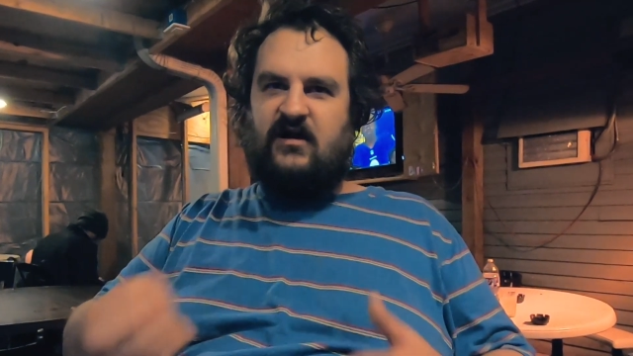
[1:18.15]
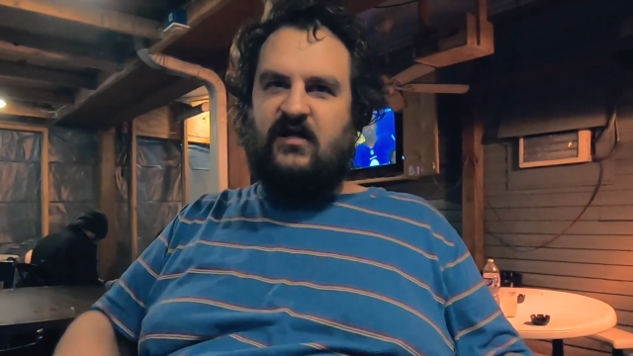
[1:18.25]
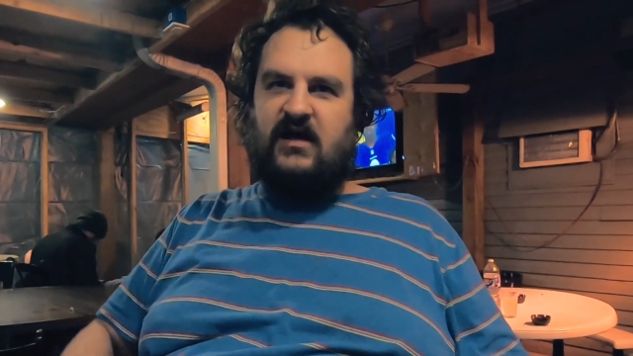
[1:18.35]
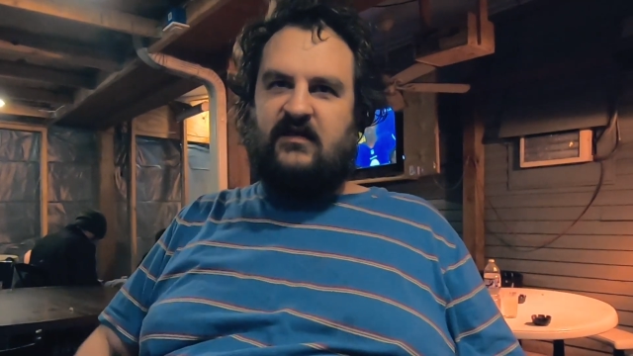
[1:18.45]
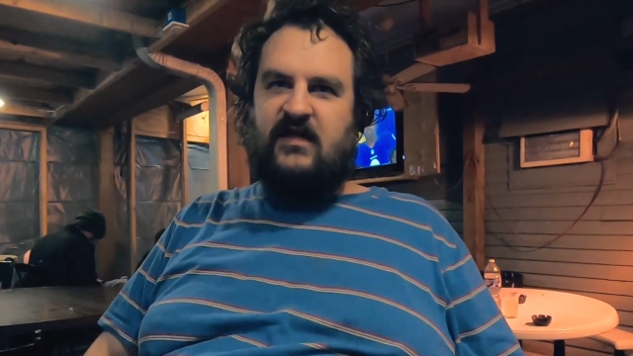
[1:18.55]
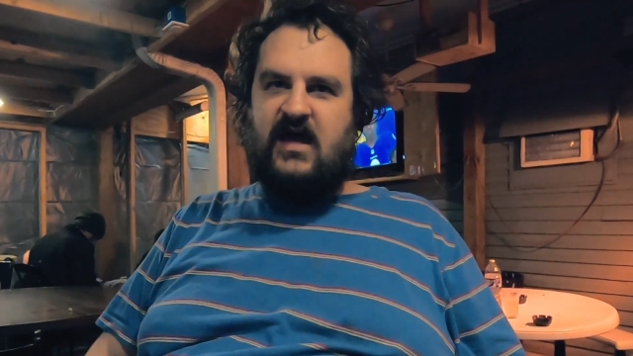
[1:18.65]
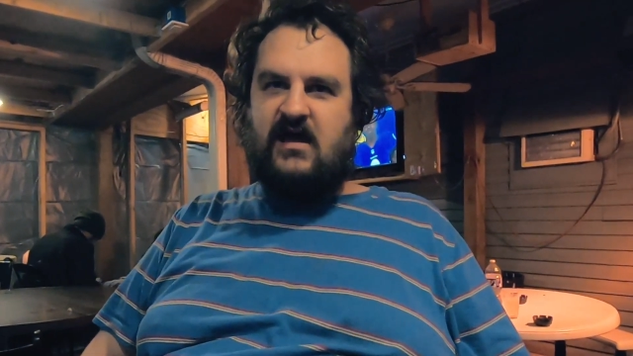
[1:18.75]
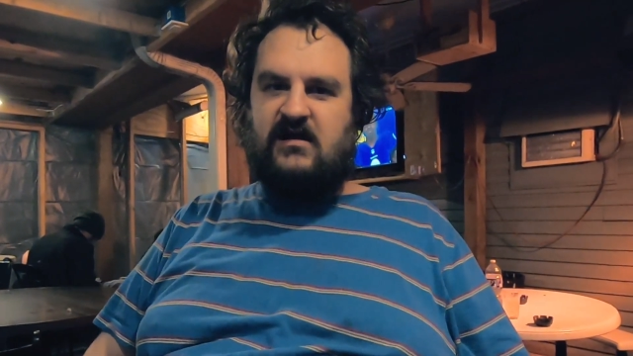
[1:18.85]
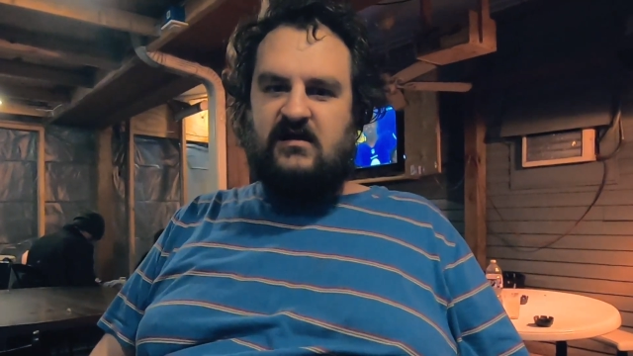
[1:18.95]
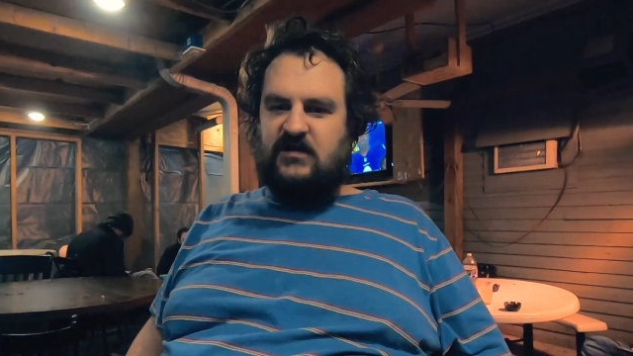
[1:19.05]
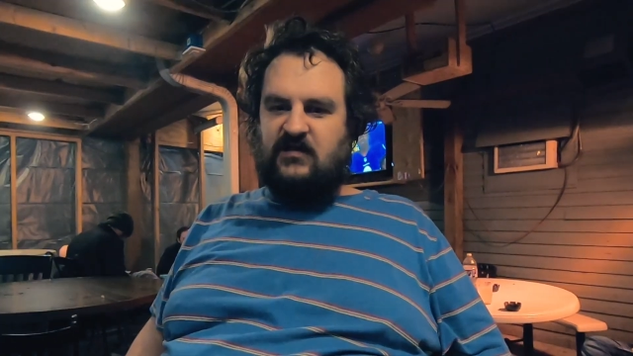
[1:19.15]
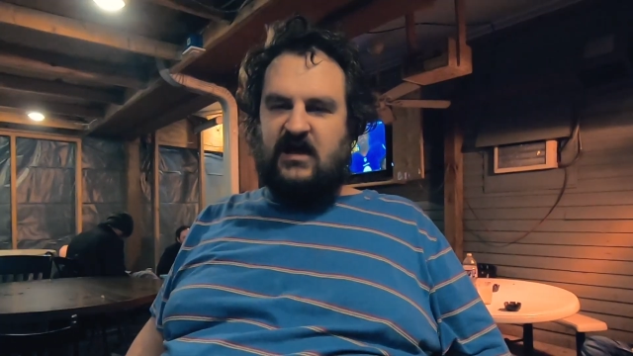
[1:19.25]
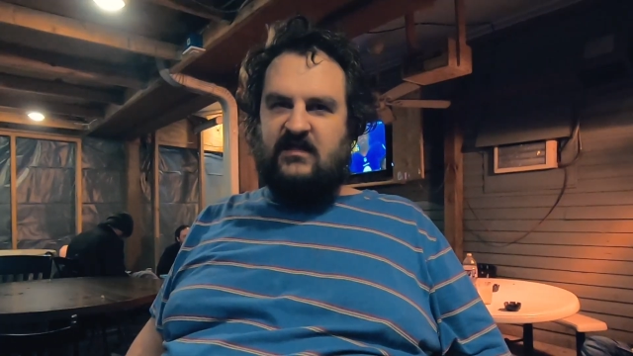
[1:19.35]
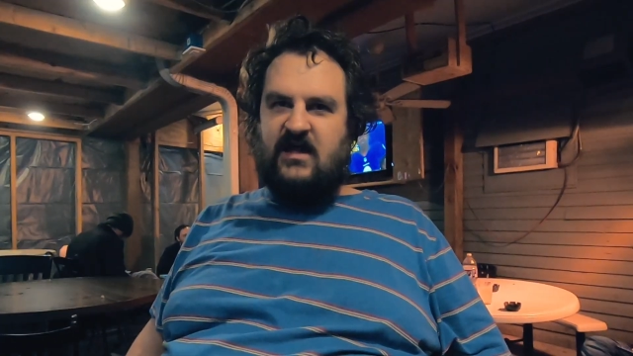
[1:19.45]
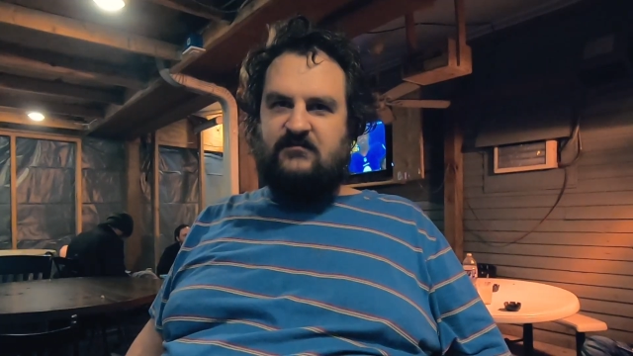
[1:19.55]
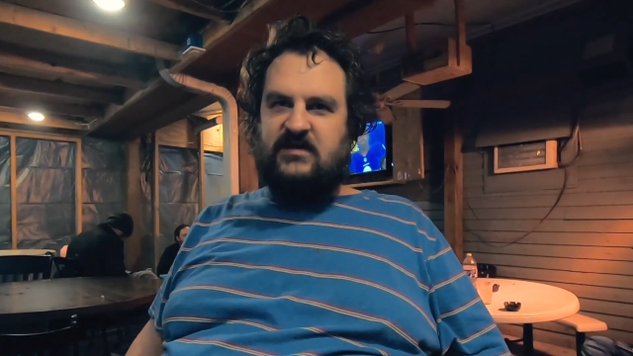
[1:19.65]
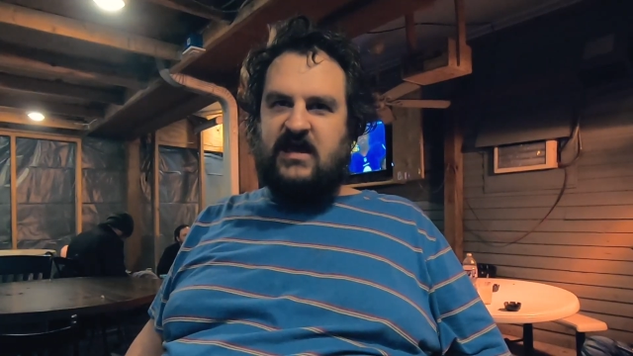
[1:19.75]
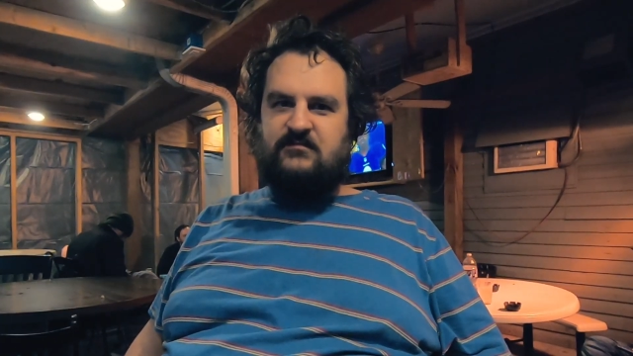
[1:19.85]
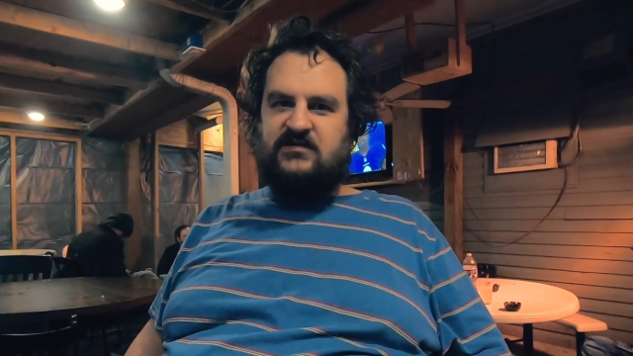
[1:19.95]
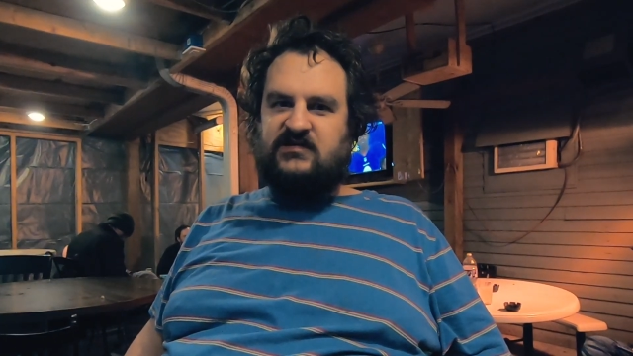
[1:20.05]
and a lot of that
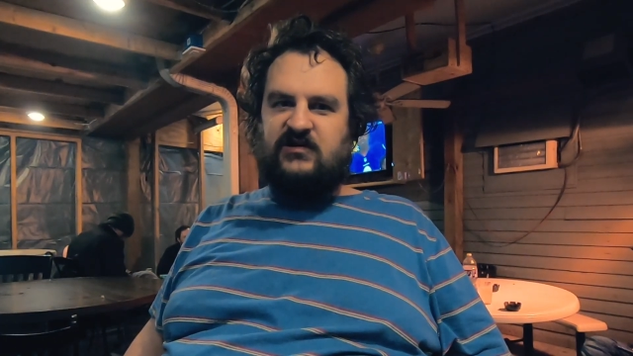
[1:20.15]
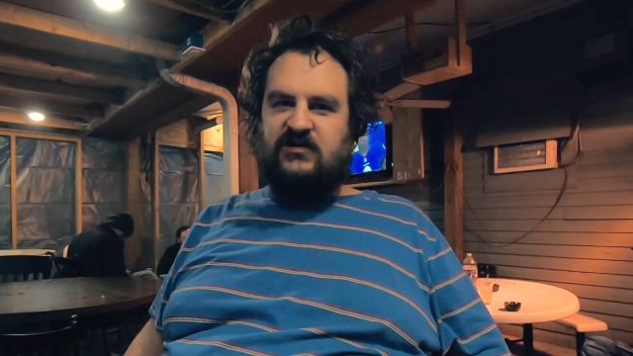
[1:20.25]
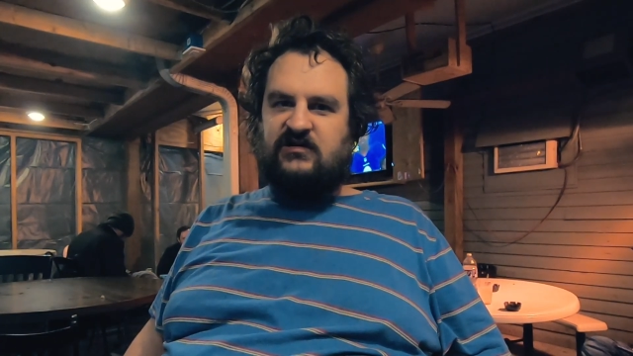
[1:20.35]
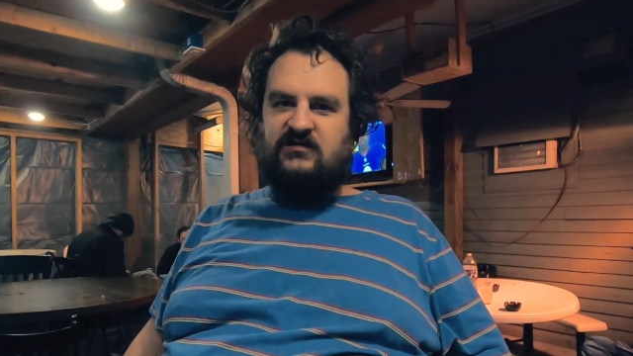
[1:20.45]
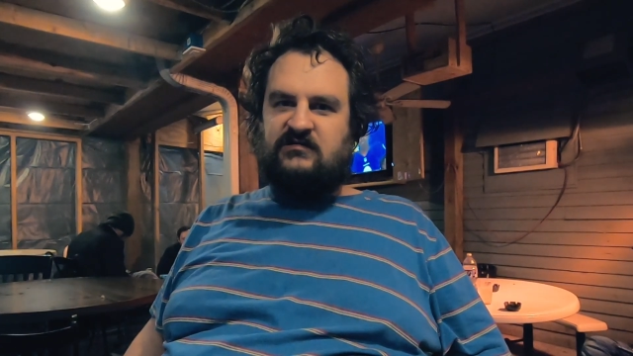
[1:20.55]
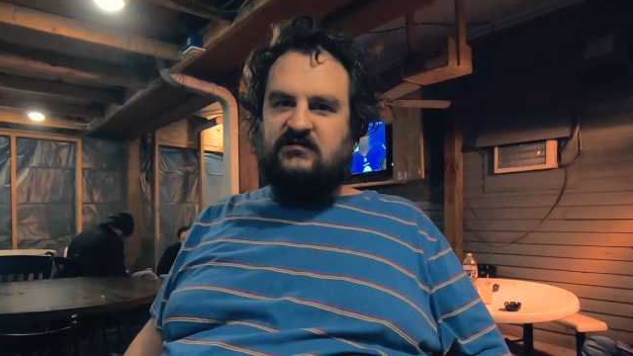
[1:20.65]
became material.